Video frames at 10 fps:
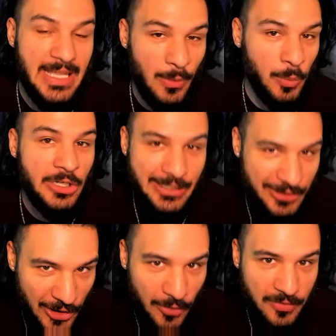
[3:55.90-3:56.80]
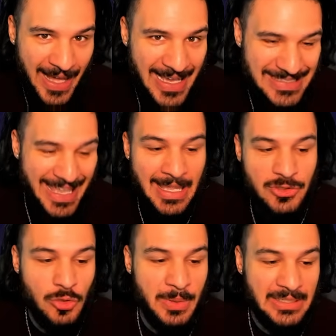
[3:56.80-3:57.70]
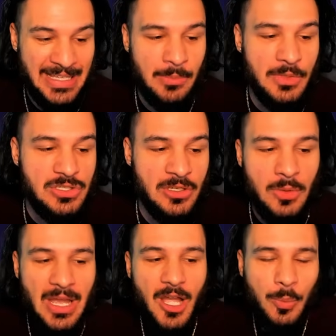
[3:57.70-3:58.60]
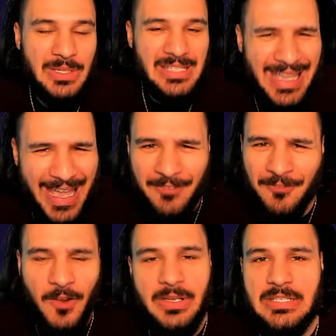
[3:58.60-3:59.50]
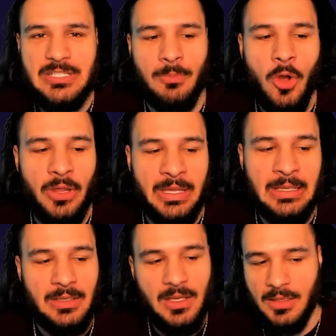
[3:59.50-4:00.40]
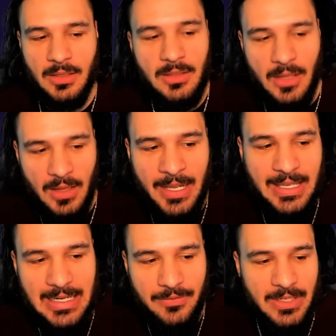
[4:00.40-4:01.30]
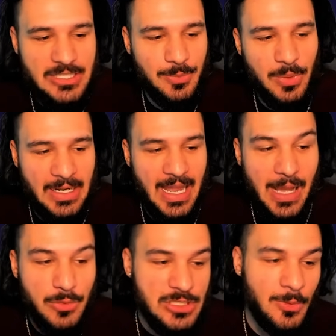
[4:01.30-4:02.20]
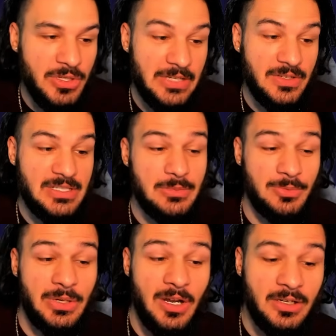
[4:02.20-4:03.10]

and we're here to go fast and do big damage, so we take a very small hit. I can't even explain how small the difference is between